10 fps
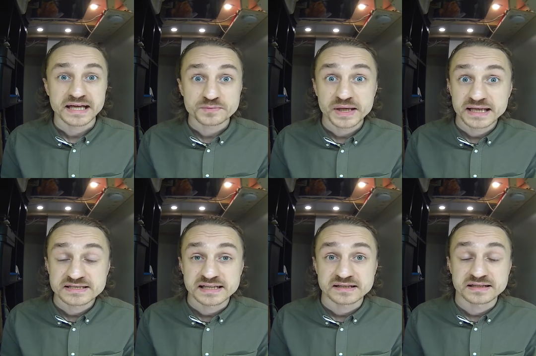That
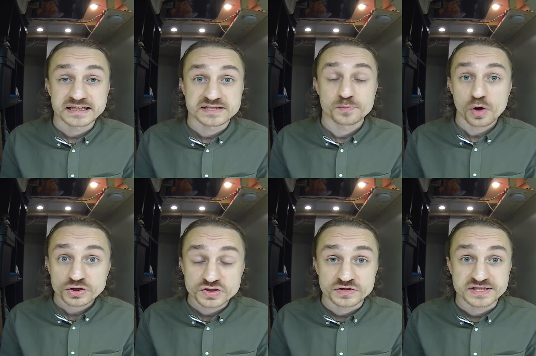means that these
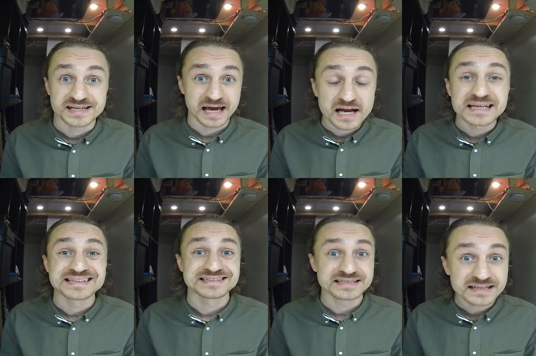motors can
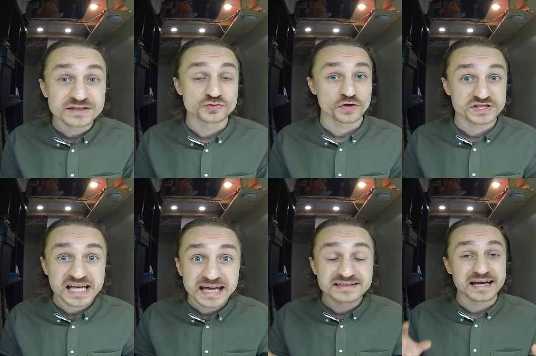indeed
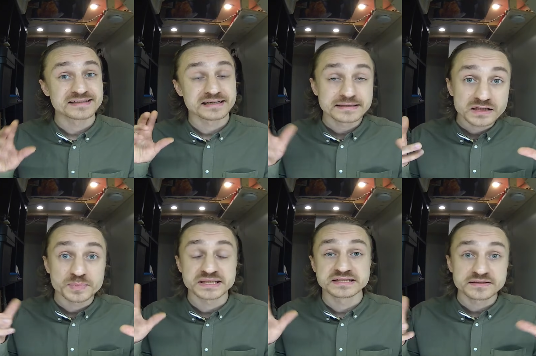rotate at a little
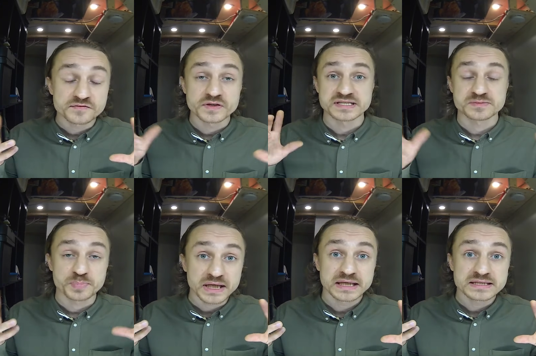bit different
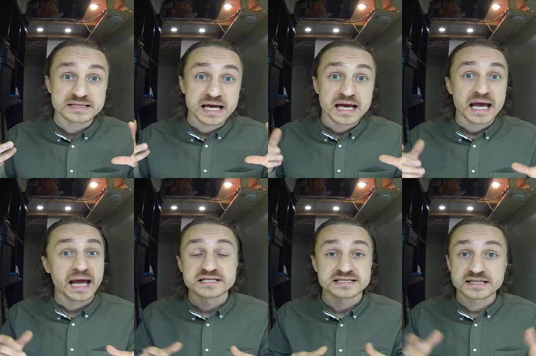speeds
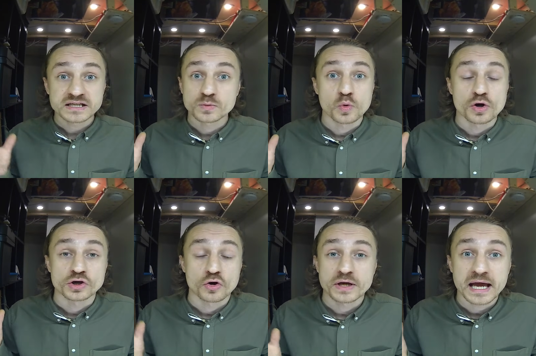and still
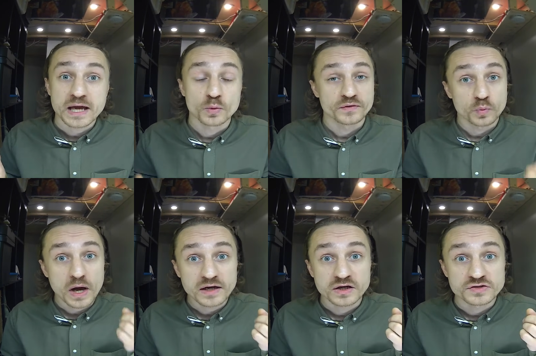work okay with
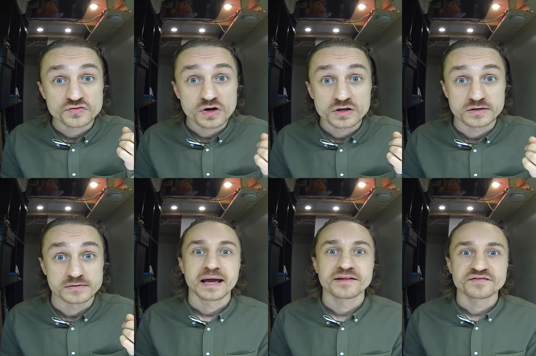one
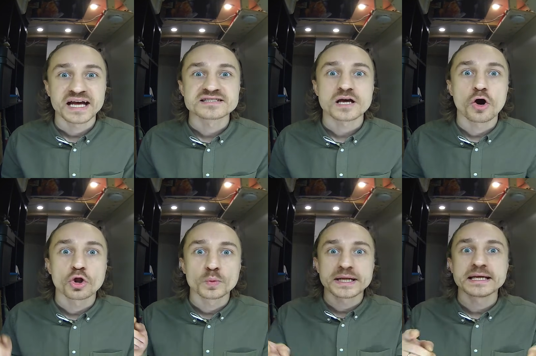controller. And that's all we